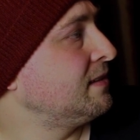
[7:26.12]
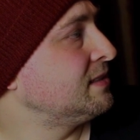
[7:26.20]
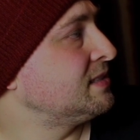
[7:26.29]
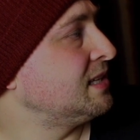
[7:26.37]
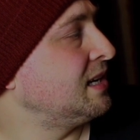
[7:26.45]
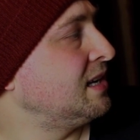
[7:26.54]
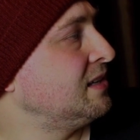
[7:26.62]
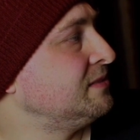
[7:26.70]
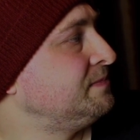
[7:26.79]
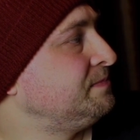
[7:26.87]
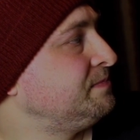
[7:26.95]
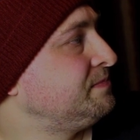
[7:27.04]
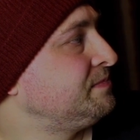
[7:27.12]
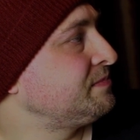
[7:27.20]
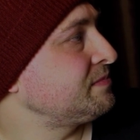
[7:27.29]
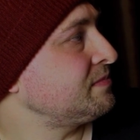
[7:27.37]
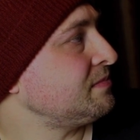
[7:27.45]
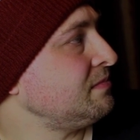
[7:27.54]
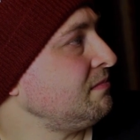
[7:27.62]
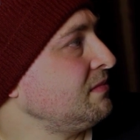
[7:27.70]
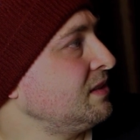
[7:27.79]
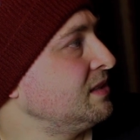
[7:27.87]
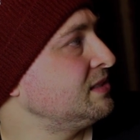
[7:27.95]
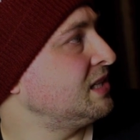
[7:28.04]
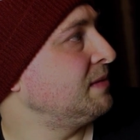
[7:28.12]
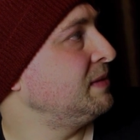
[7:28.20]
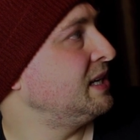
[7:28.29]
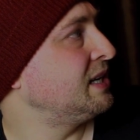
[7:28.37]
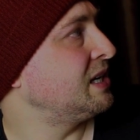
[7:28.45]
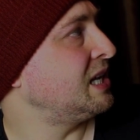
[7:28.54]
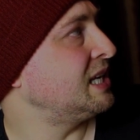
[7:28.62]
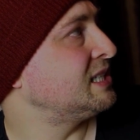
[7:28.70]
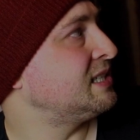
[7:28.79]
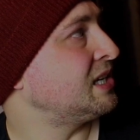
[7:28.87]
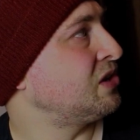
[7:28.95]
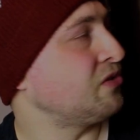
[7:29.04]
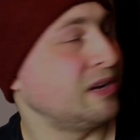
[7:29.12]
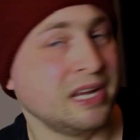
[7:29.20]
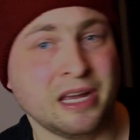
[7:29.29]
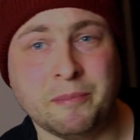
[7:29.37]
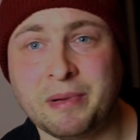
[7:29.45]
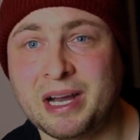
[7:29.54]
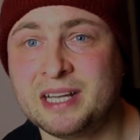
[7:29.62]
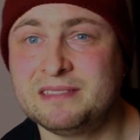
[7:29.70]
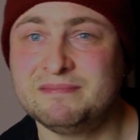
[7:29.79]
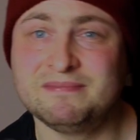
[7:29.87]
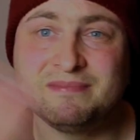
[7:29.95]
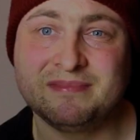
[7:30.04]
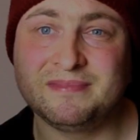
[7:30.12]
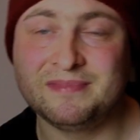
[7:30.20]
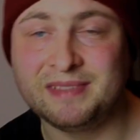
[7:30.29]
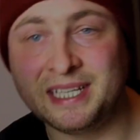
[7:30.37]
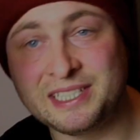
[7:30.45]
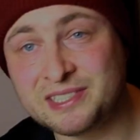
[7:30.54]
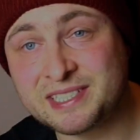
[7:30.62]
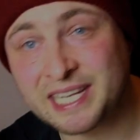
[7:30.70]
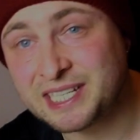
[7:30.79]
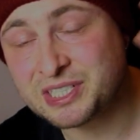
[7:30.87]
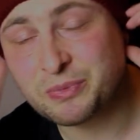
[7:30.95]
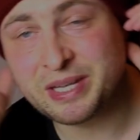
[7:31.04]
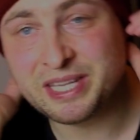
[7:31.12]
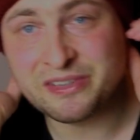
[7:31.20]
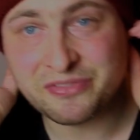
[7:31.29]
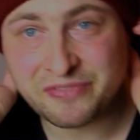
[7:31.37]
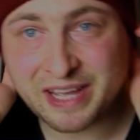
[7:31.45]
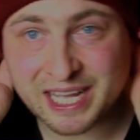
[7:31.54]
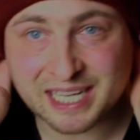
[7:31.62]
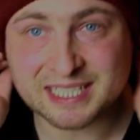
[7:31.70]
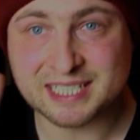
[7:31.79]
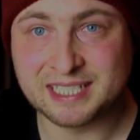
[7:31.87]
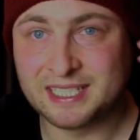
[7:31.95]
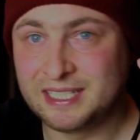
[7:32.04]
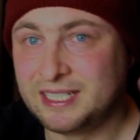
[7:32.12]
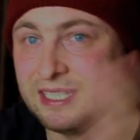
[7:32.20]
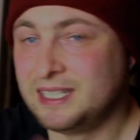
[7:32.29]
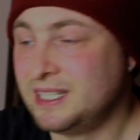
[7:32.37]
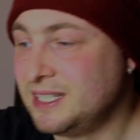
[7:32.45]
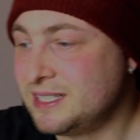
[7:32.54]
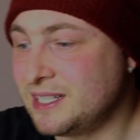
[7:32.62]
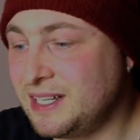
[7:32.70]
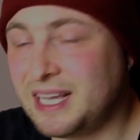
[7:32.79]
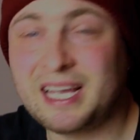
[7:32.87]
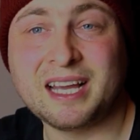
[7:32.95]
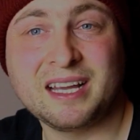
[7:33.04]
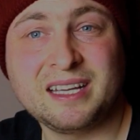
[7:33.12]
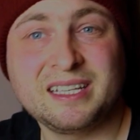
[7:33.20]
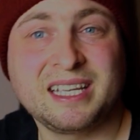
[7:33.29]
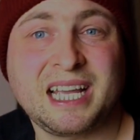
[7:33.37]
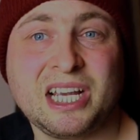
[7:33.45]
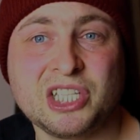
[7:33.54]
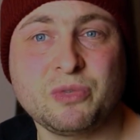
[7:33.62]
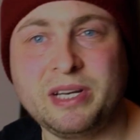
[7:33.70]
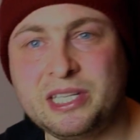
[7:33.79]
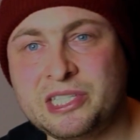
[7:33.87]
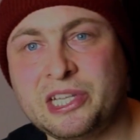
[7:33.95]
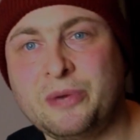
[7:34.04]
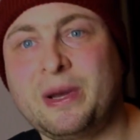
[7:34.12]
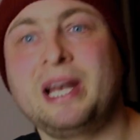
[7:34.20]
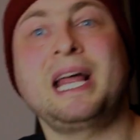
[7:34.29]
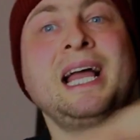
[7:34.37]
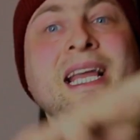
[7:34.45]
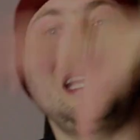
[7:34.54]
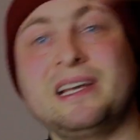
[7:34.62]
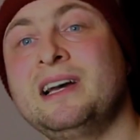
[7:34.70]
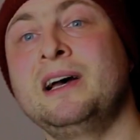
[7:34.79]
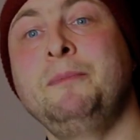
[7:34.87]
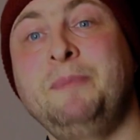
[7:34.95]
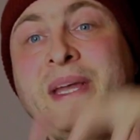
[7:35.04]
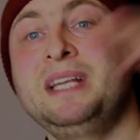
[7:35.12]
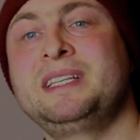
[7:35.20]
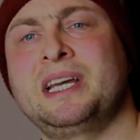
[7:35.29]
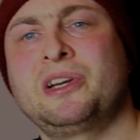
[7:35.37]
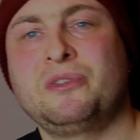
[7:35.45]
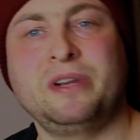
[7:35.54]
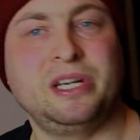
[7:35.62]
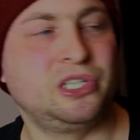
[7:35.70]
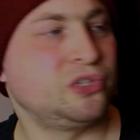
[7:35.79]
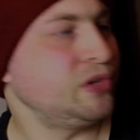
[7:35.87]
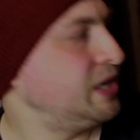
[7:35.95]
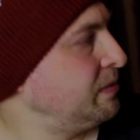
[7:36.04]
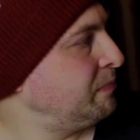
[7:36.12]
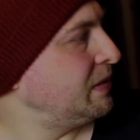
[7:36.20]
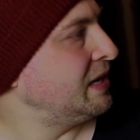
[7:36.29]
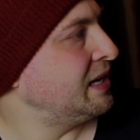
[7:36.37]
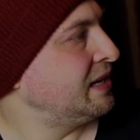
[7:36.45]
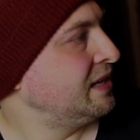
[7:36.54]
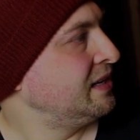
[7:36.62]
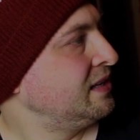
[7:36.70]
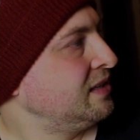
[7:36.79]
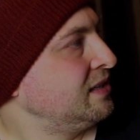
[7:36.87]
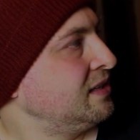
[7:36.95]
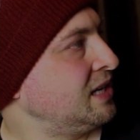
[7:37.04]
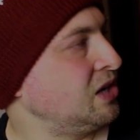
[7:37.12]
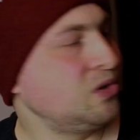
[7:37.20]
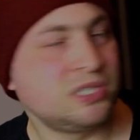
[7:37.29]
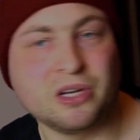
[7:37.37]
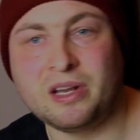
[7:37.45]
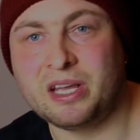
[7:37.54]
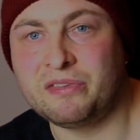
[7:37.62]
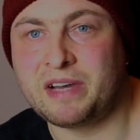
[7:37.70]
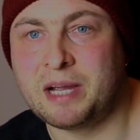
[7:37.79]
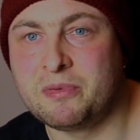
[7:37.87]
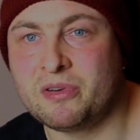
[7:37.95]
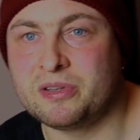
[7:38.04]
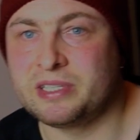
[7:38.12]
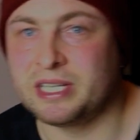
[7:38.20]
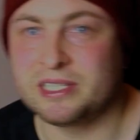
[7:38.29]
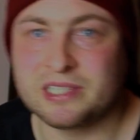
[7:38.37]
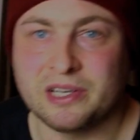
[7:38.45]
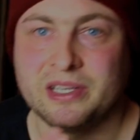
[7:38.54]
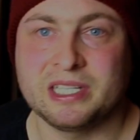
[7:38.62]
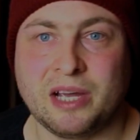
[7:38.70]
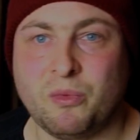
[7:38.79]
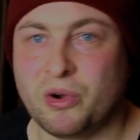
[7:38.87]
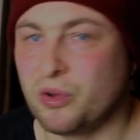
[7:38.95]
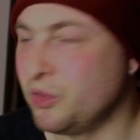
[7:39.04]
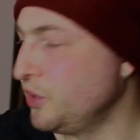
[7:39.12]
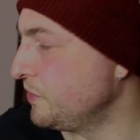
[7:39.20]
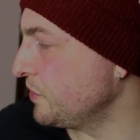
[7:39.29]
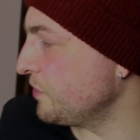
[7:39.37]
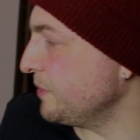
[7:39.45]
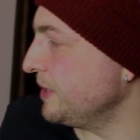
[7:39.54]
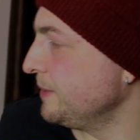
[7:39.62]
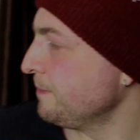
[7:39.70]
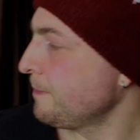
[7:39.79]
so do you know what I mean? I'd like to decorate it, but it just takes away the effect. So yeah, catch-22. I like a big decorated tree, but I also like fibre optics, so it's like one or the other for me.